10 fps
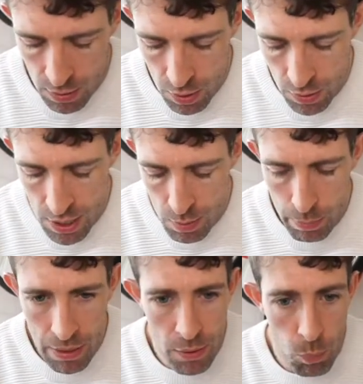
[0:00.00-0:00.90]
So this would
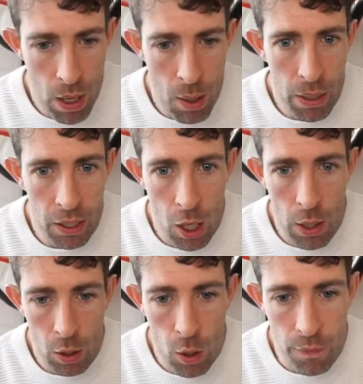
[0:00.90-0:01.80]
be where we're
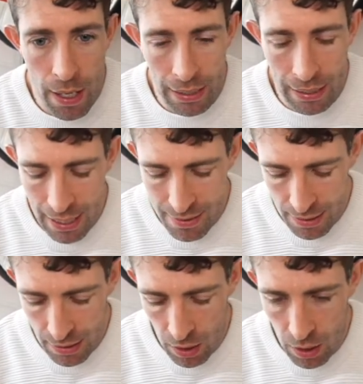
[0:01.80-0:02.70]
going off and
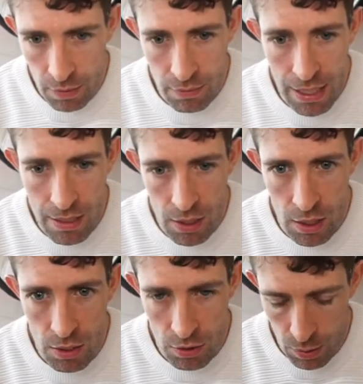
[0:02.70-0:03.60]
getting our data.
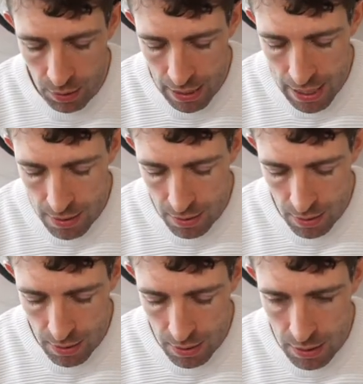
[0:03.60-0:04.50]
So get
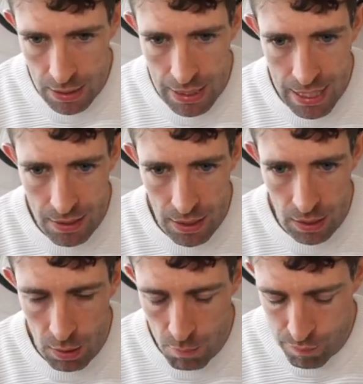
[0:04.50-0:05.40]
static
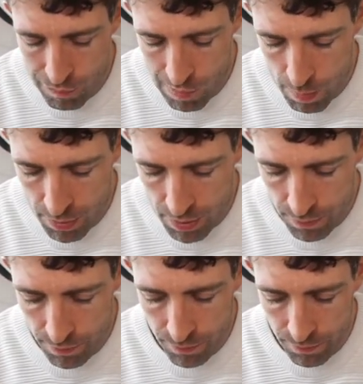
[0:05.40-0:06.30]
props.
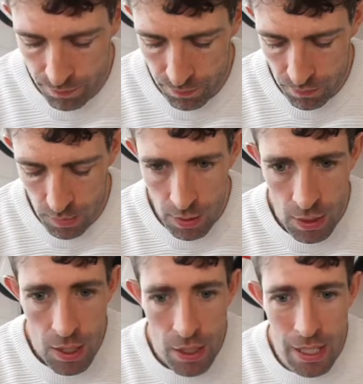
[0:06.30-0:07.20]

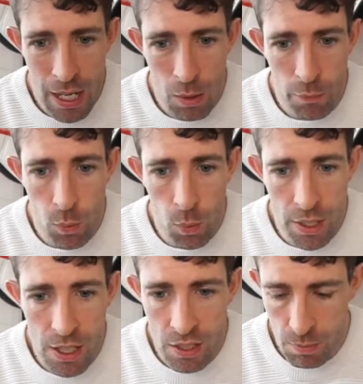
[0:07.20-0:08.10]
Now for
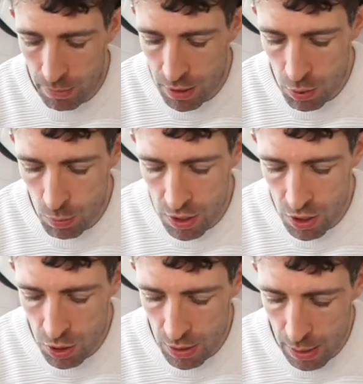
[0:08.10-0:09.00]
this, because we're just
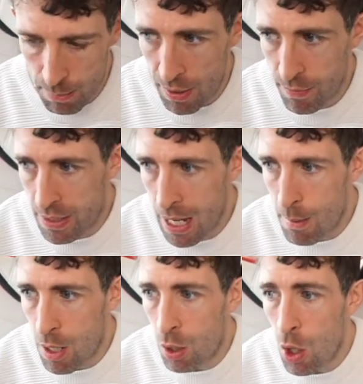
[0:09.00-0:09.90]
doing a bit of a demo,
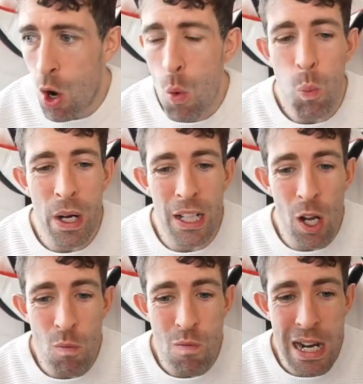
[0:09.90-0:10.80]
we
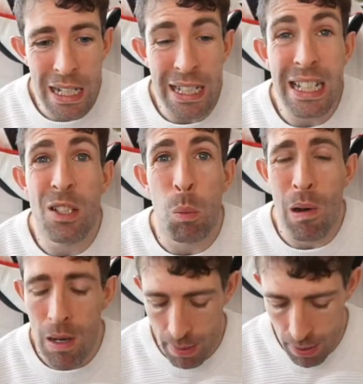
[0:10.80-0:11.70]
don't really need to worry about